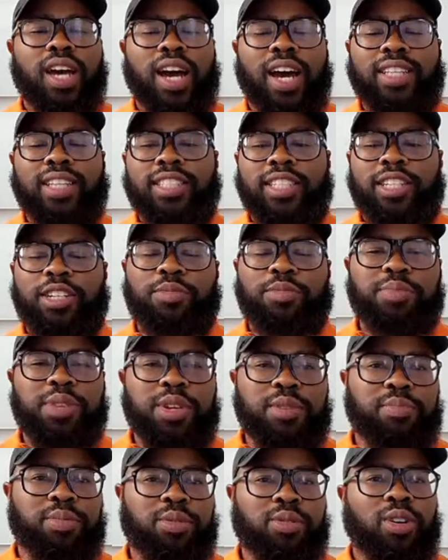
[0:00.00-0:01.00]
I tell
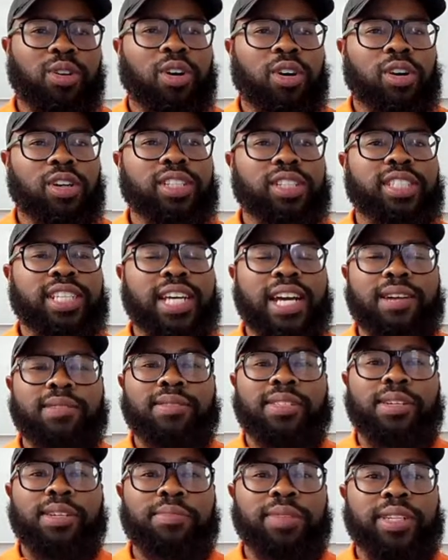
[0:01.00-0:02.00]
people all the time,
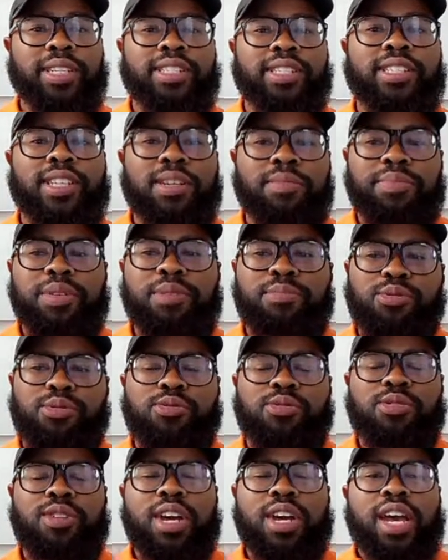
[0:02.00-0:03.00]
because some
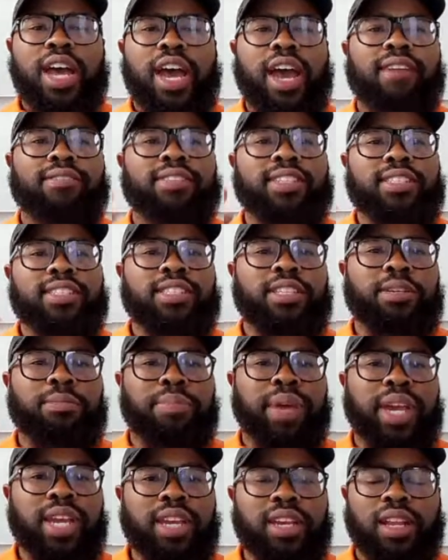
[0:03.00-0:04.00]
people have this
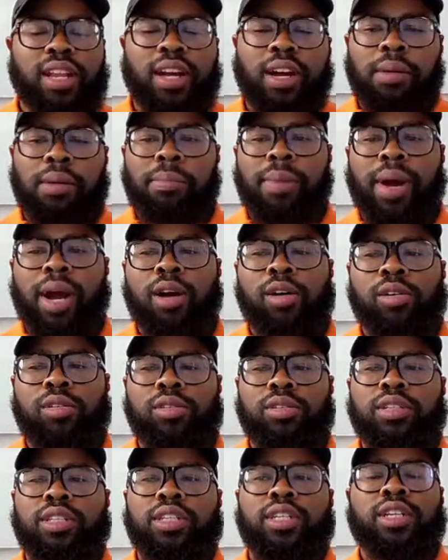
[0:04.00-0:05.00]
debate
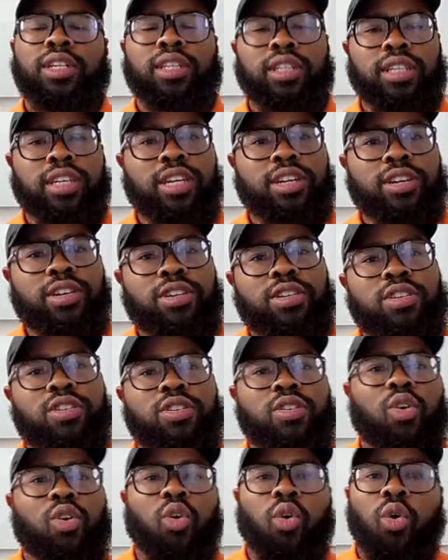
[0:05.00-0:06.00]
about clear
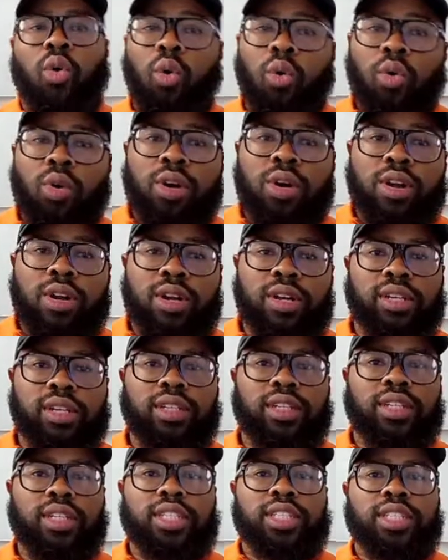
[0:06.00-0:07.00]
or
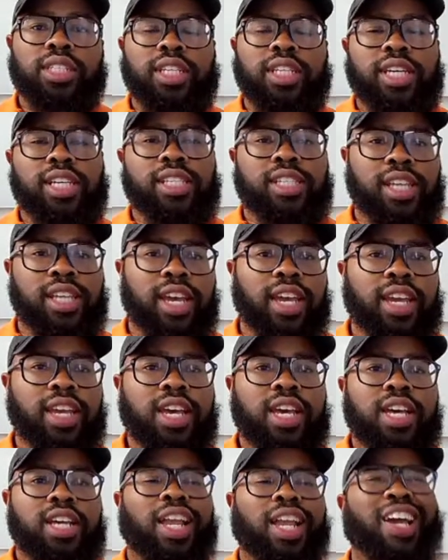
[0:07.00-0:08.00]

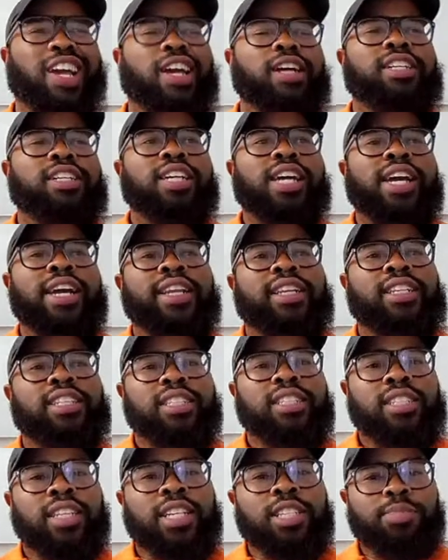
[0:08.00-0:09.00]
TSA.
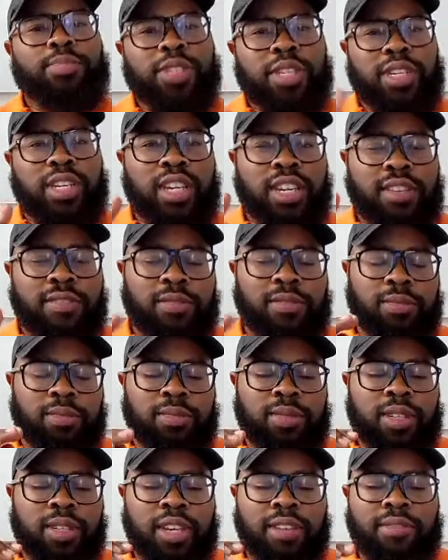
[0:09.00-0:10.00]
And let's be
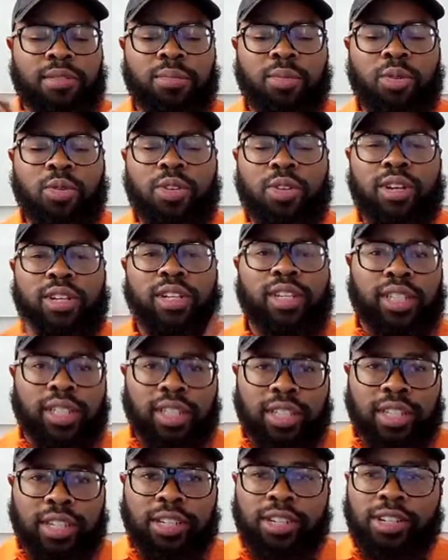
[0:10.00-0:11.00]
even more
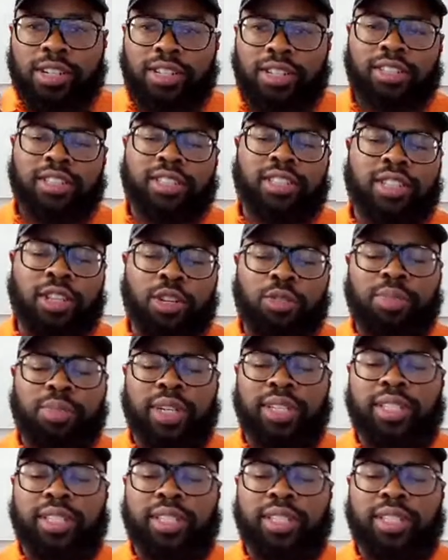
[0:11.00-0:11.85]
clear, no